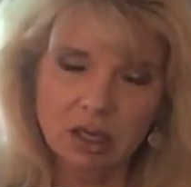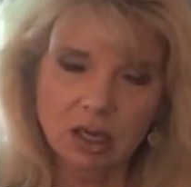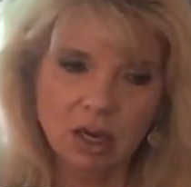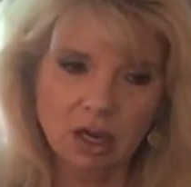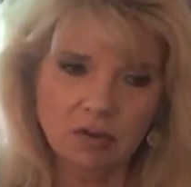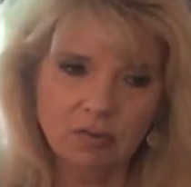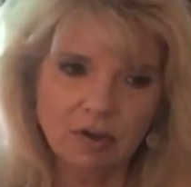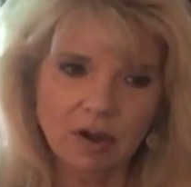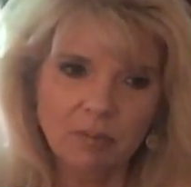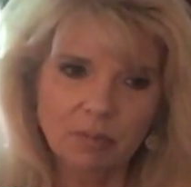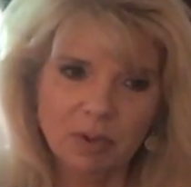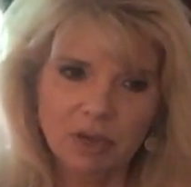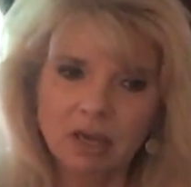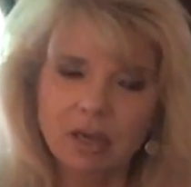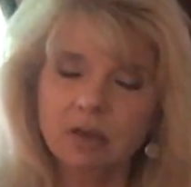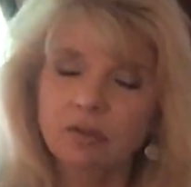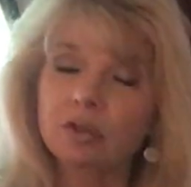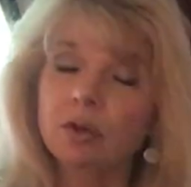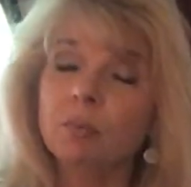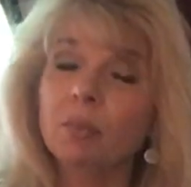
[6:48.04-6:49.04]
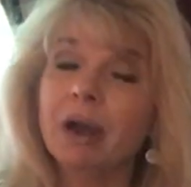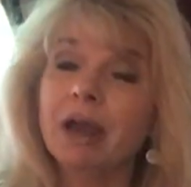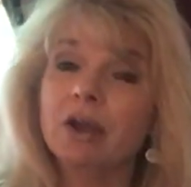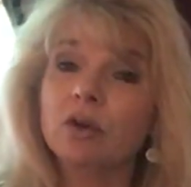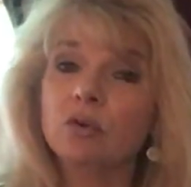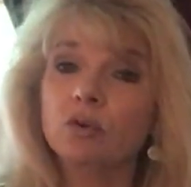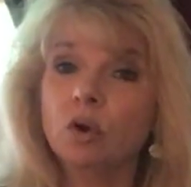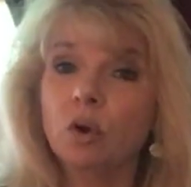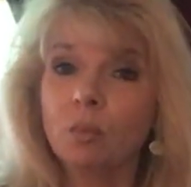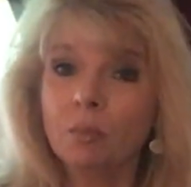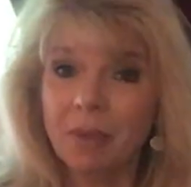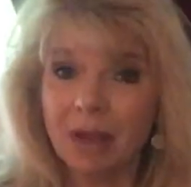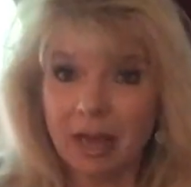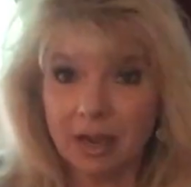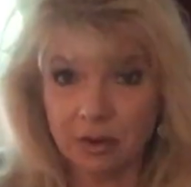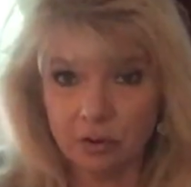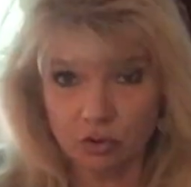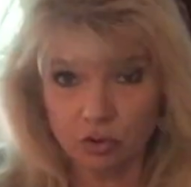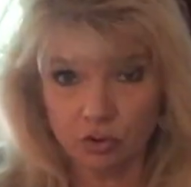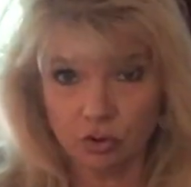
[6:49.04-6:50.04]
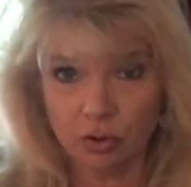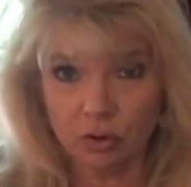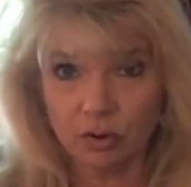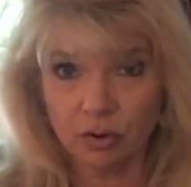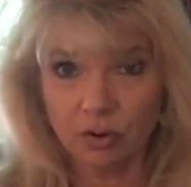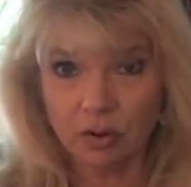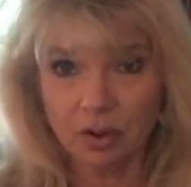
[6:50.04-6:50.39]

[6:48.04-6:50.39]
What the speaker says: of being the micromanager.